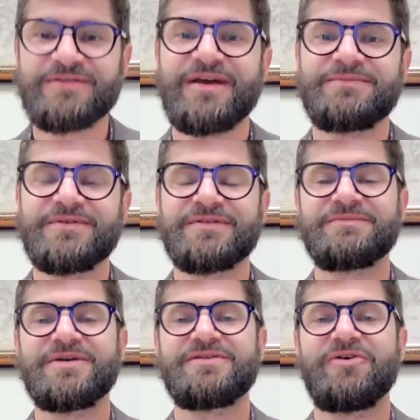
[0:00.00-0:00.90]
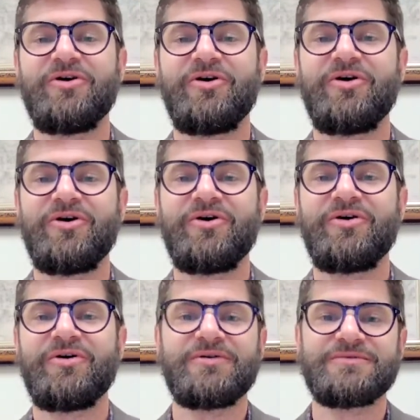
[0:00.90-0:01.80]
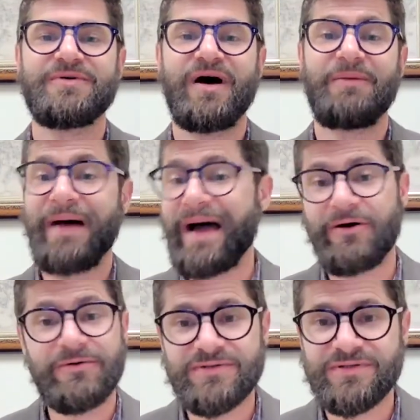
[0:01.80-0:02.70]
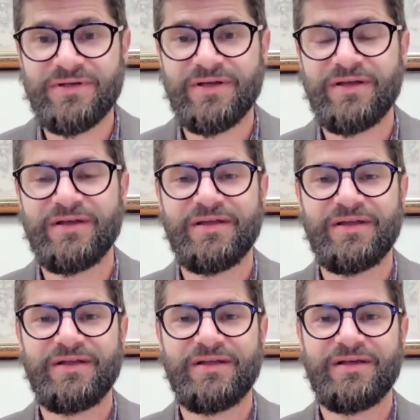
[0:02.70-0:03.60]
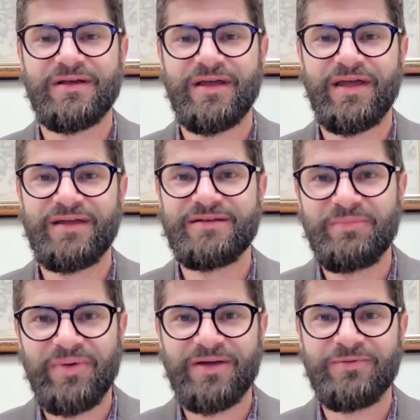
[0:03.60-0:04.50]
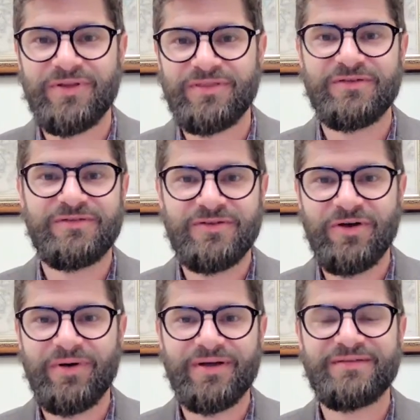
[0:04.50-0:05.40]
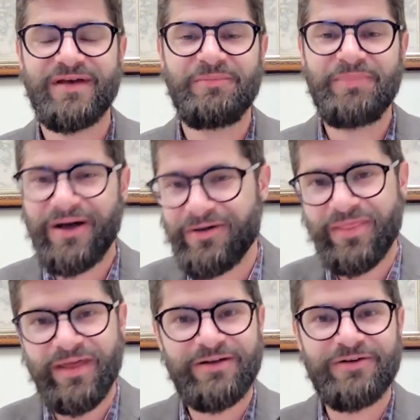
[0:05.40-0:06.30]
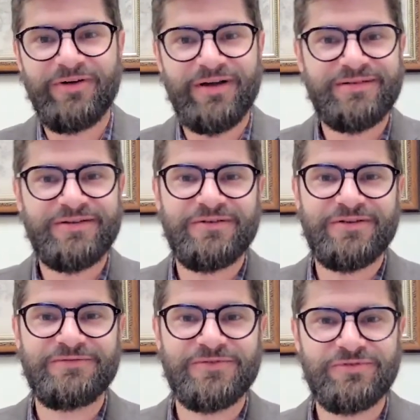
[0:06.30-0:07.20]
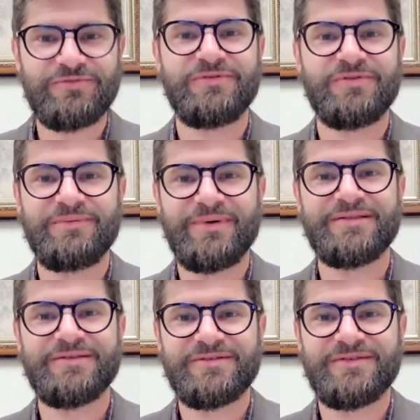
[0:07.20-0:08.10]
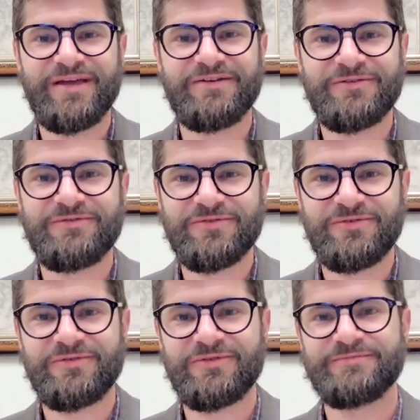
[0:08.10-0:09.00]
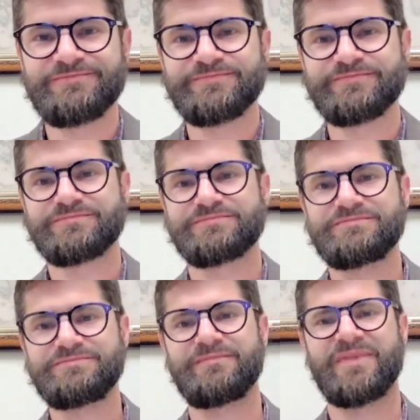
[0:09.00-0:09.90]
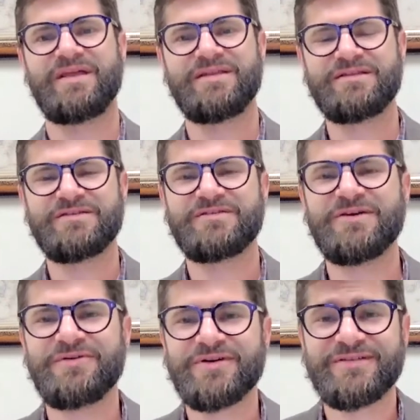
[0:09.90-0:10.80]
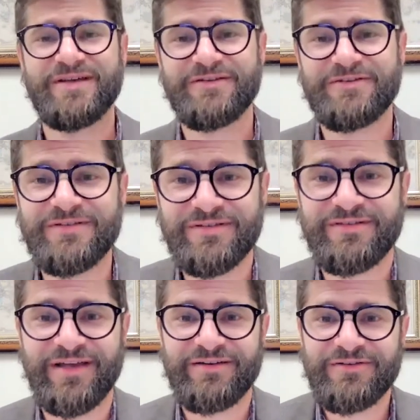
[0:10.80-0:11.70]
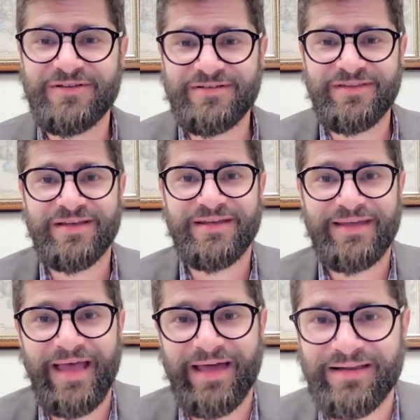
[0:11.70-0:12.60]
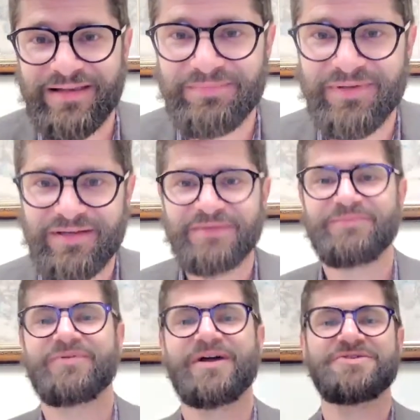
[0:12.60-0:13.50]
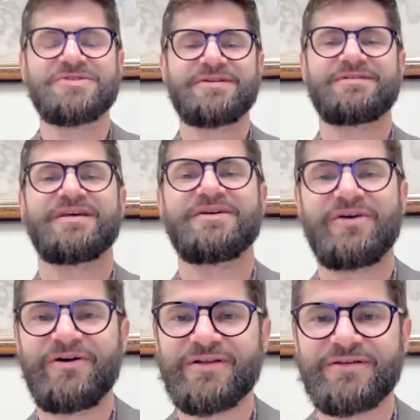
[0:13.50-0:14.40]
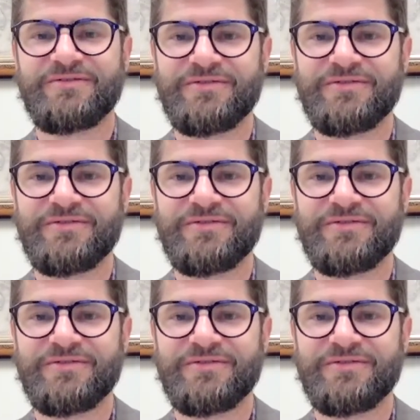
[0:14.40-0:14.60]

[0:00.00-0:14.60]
skepticism is all about a debate with the Stoics about their criterion of truth, about their standard of truth. But the Stoics say there is a standard. It's the cataleptic impression, as they call it.